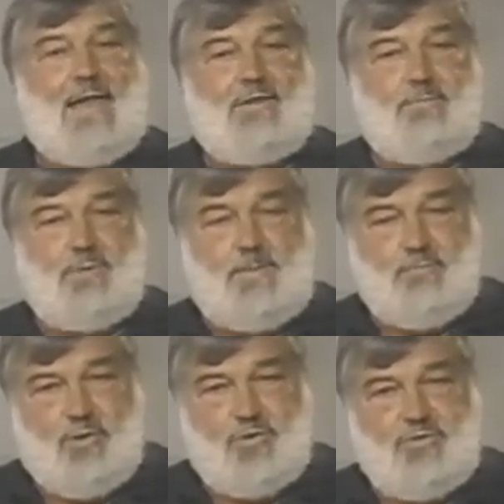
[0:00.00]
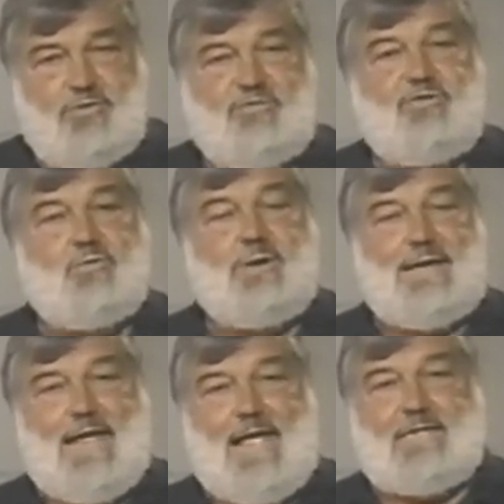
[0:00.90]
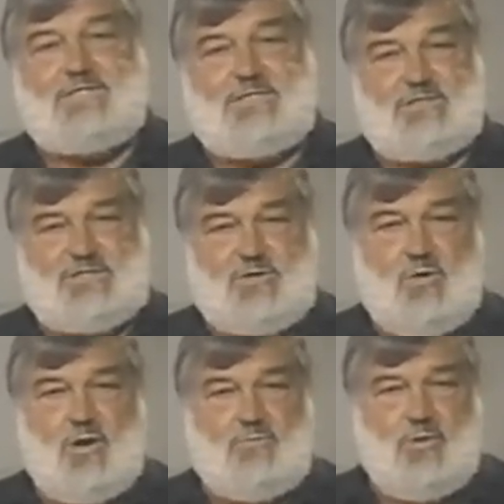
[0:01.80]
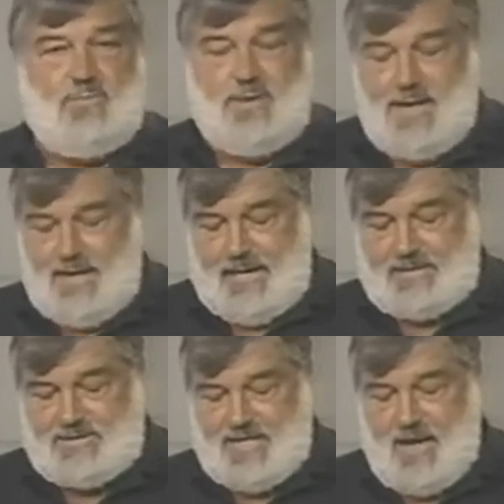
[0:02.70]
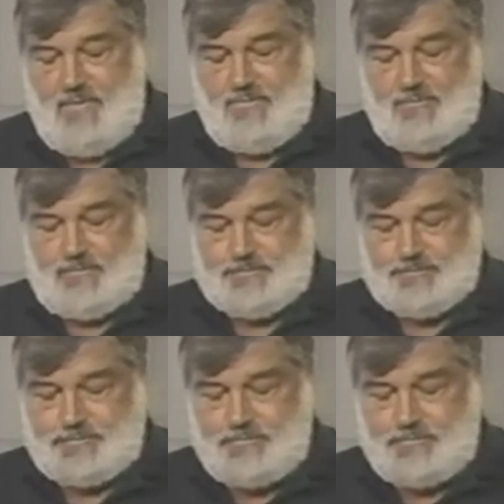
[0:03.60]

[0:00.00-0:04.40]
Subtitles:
had to be purchased to enhance the storeroom itself.